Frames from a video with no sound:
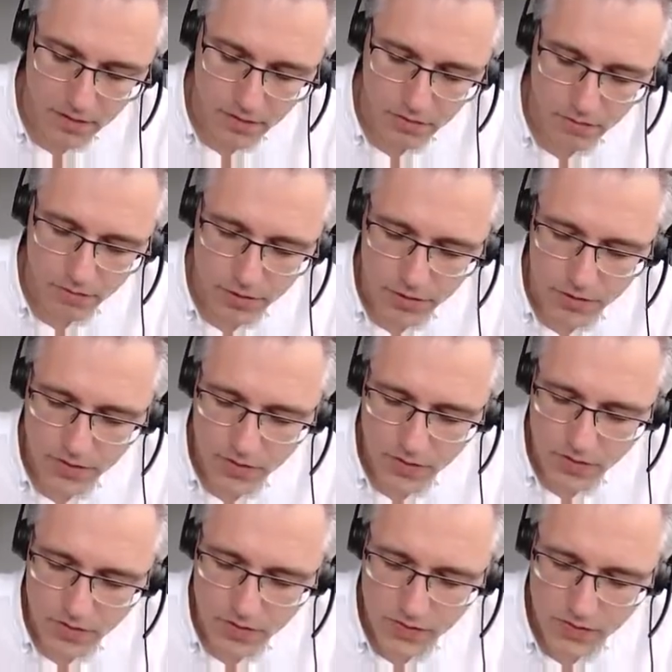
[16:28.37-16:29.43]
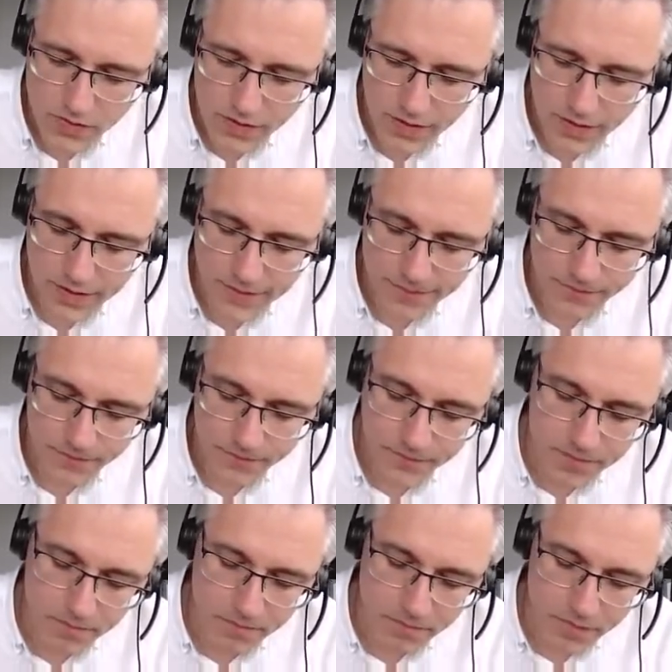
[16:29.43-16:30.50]
which is
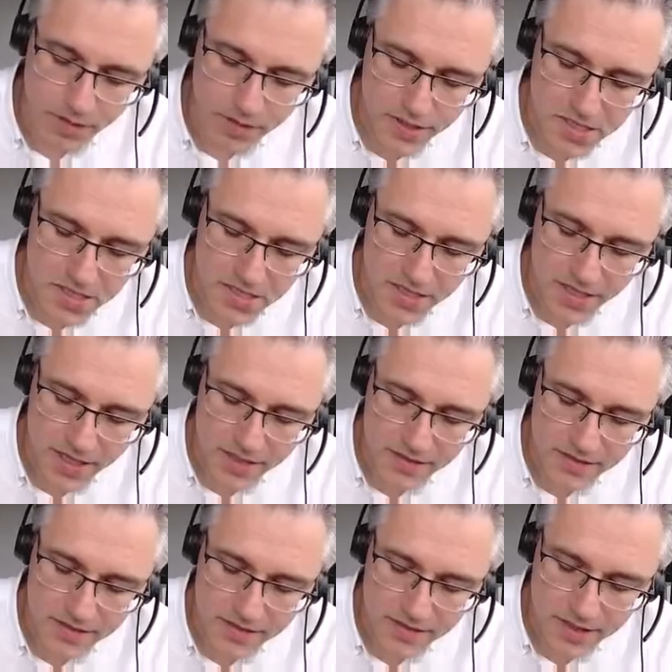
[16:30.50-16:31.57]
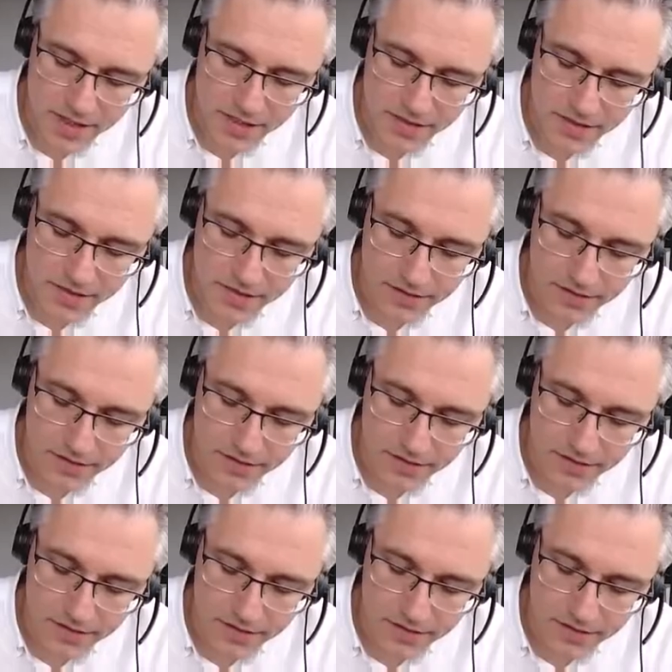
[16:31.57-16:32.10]
the buying and selling